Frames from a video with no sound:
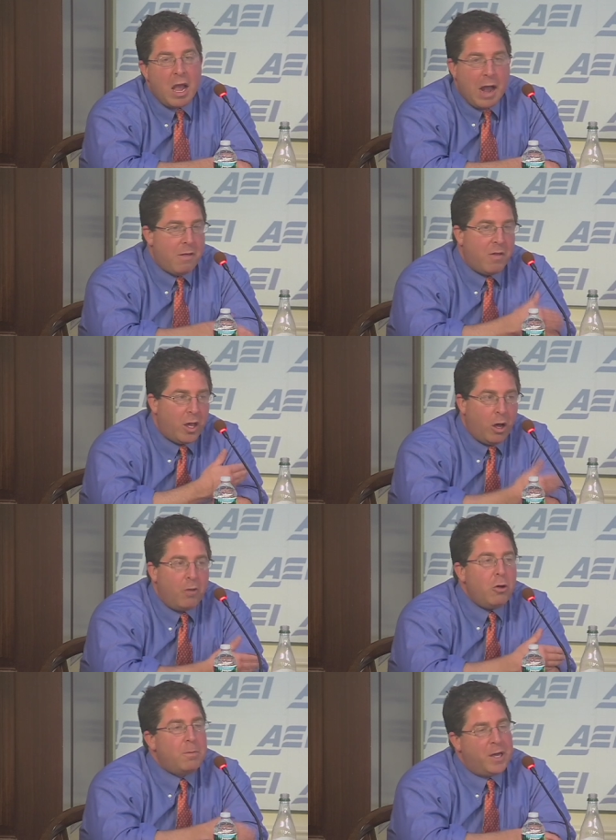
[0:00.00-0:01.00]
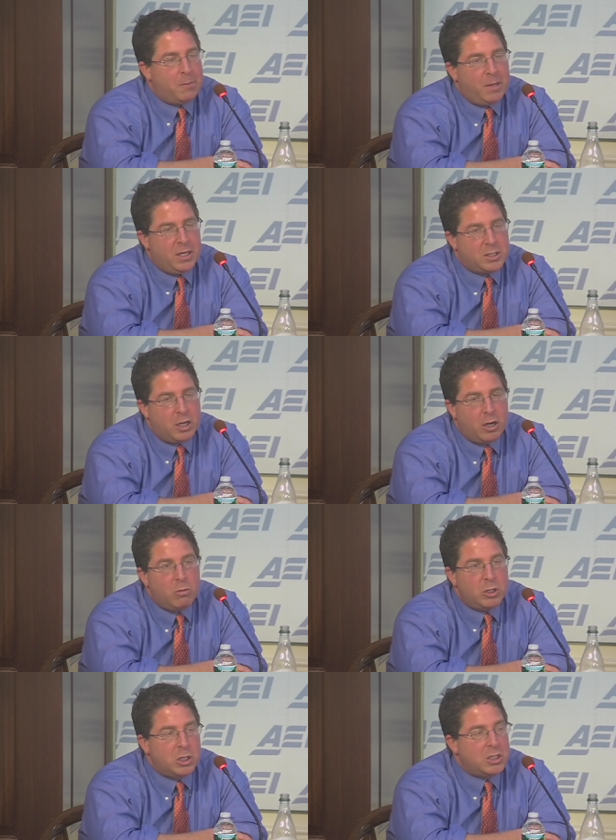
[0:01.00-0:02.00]
And then the other big piece here,
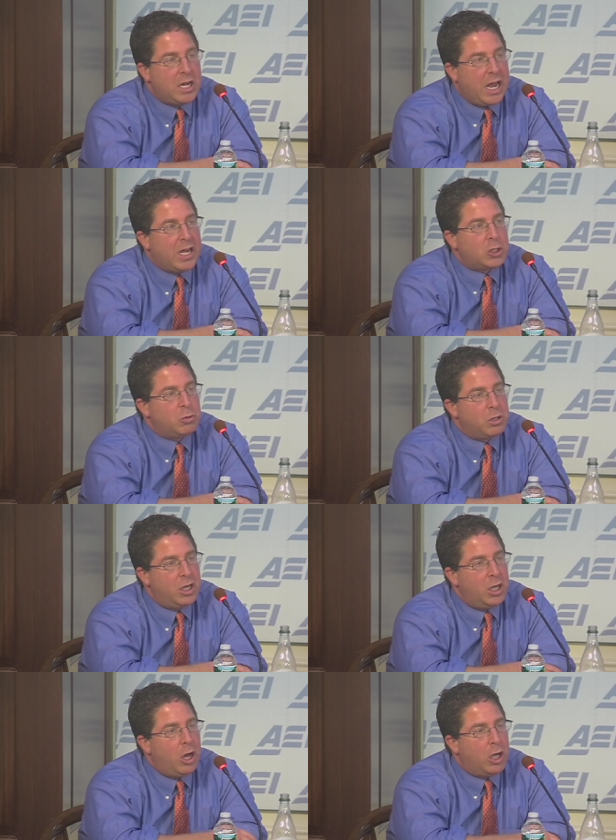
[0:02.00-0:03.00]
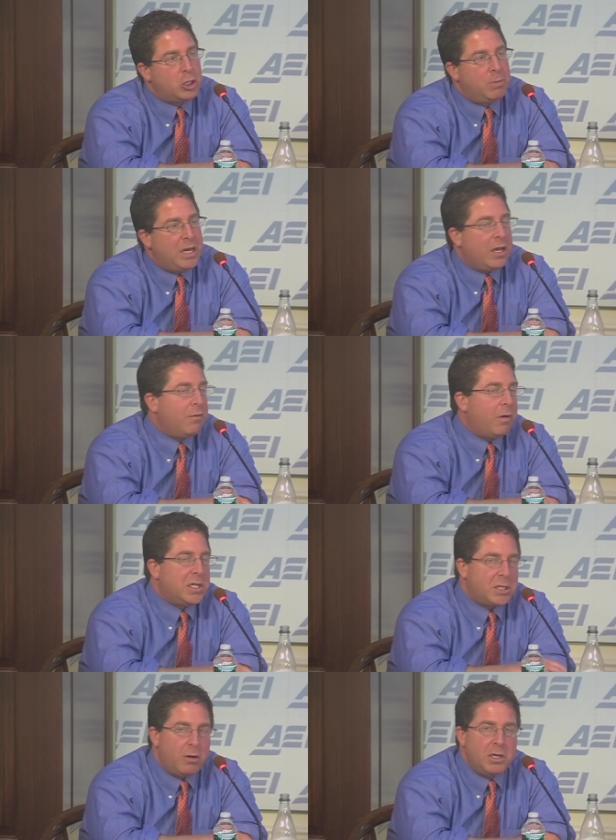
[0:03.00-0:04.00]
which is actually should be taken very
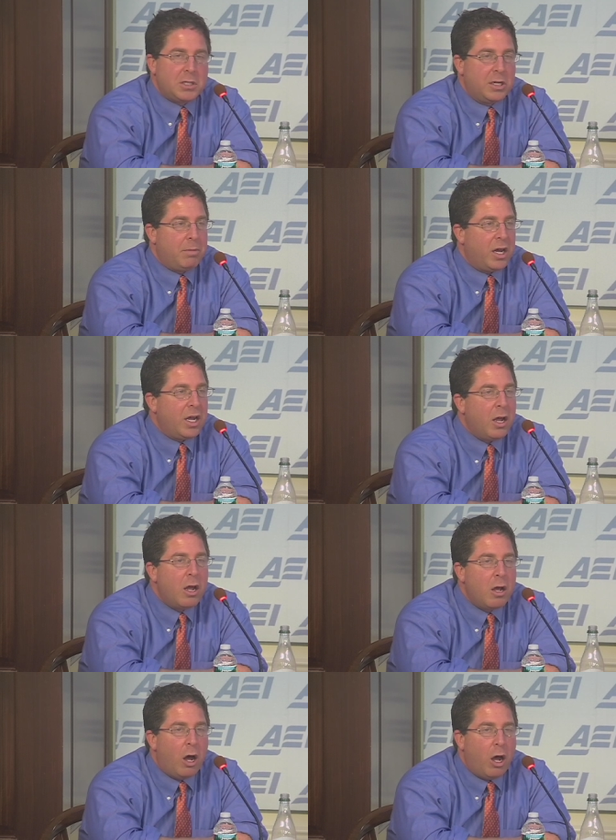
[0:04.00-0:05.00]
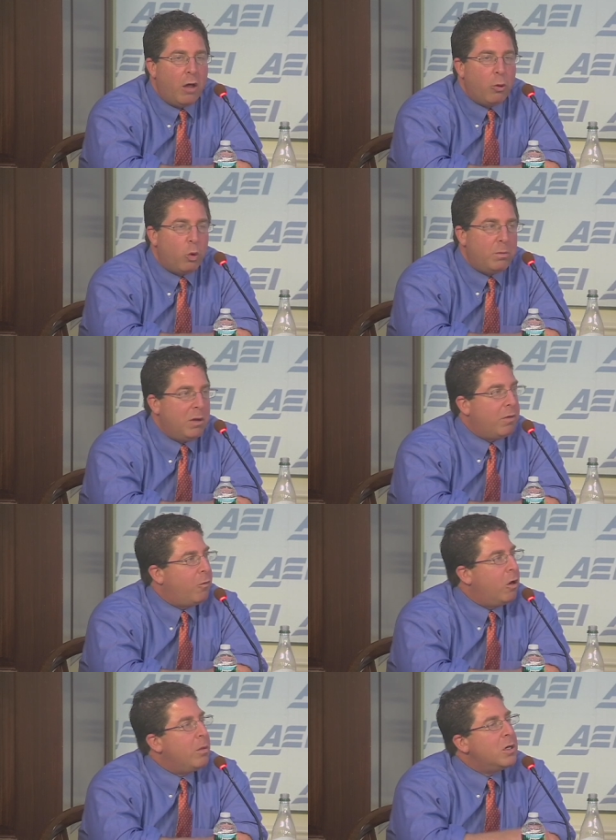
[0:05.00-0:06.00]
seriously by the would-be
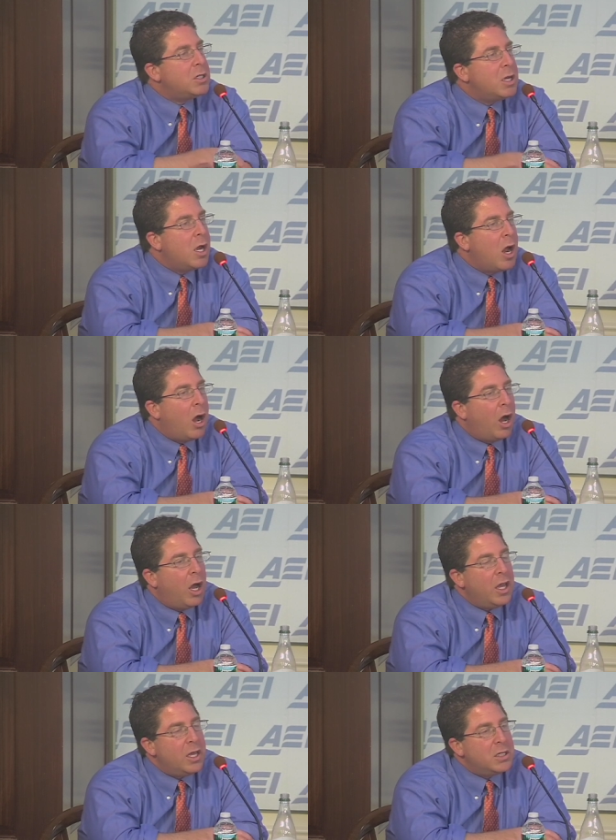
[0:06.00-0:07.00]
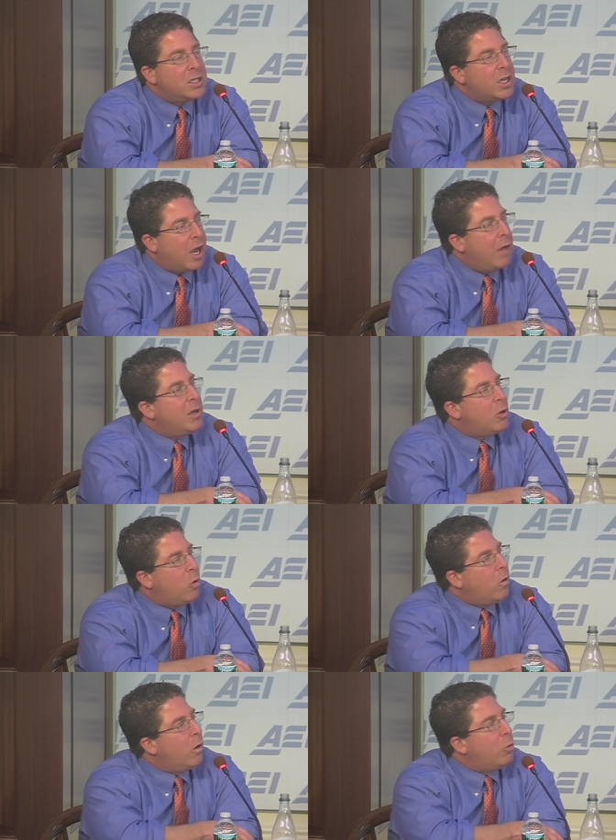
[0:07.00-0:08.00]
reformers, is that Common
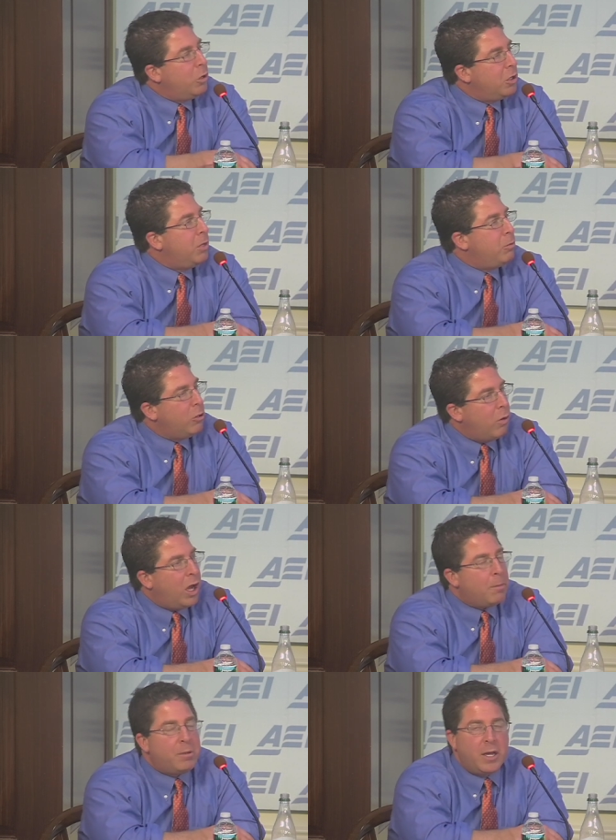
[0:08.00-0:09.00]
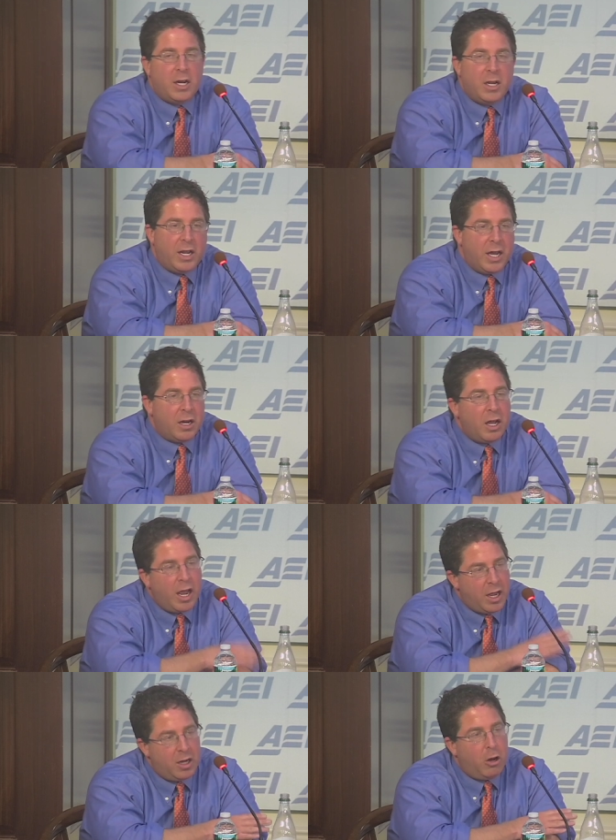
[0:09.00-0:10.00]
Core really blew up in Indiana.
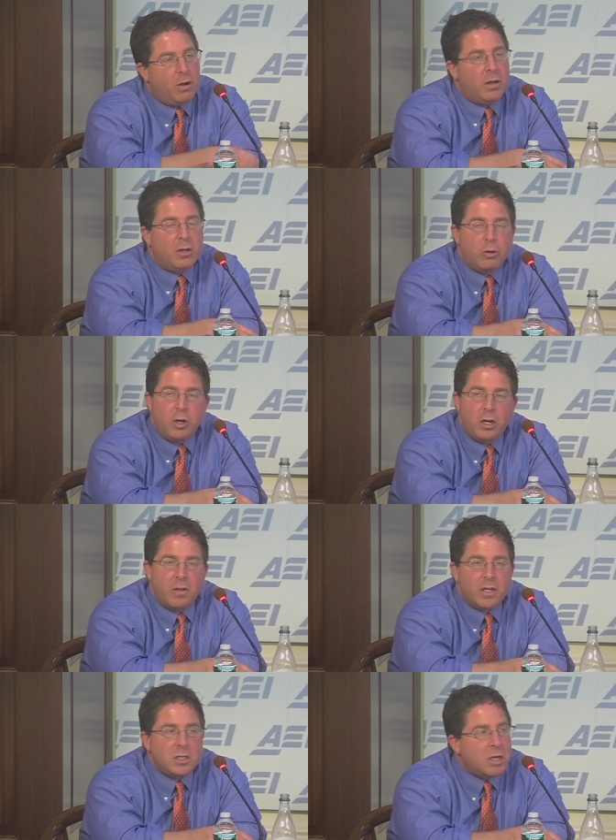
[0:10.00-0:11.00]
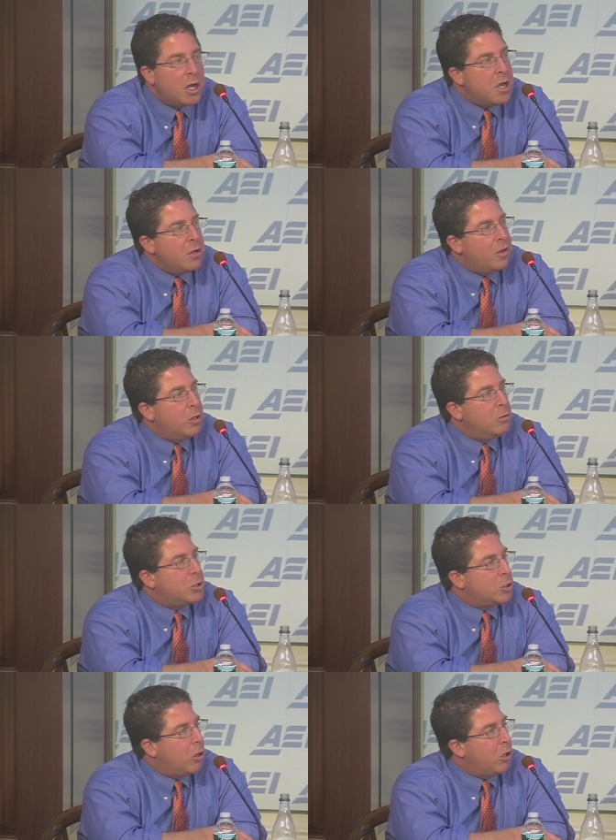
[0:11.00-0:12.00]
Andy already alluded to this, that you
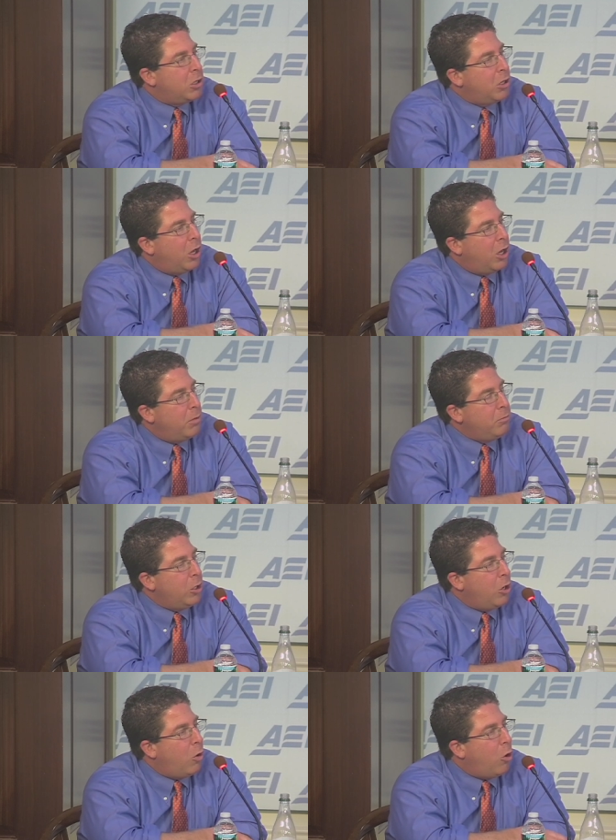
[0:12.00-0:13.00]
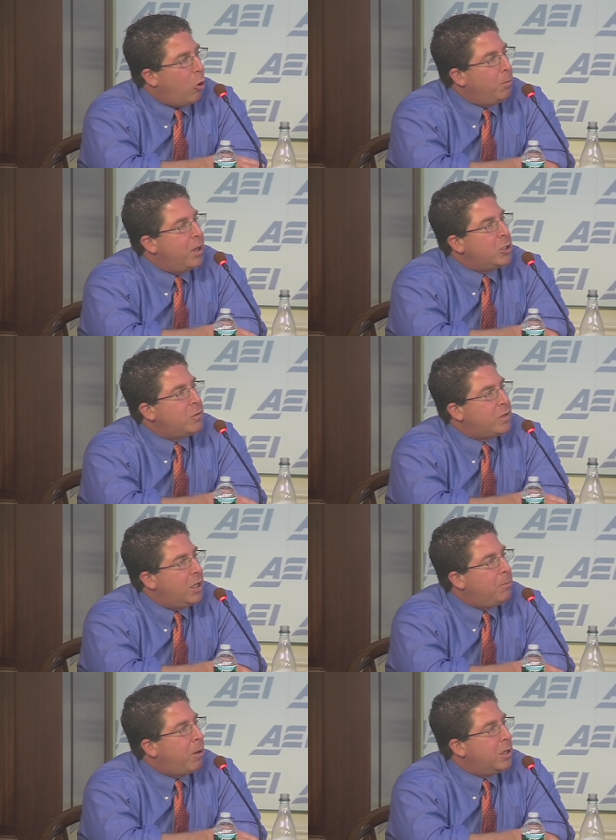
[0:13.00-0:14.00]
saw you know, a whole bunch of
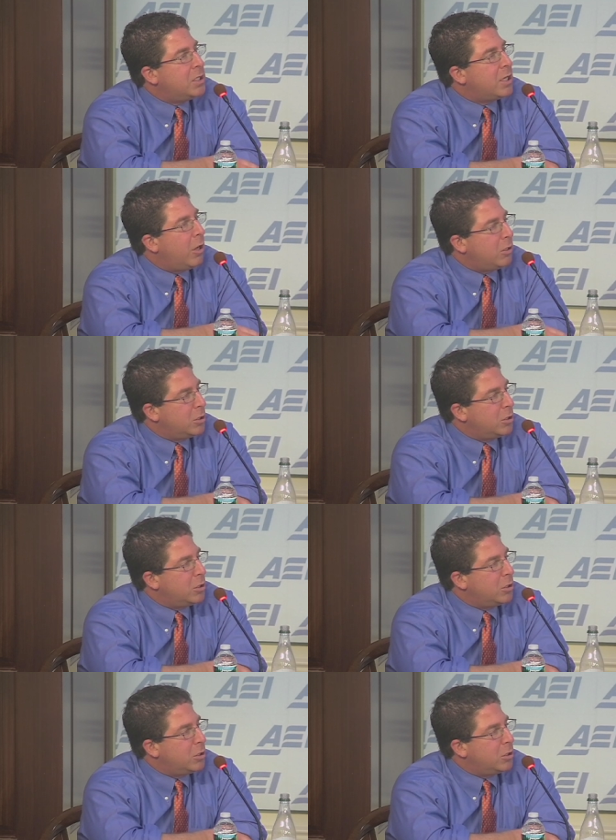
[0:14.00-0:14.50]
Tea Party-style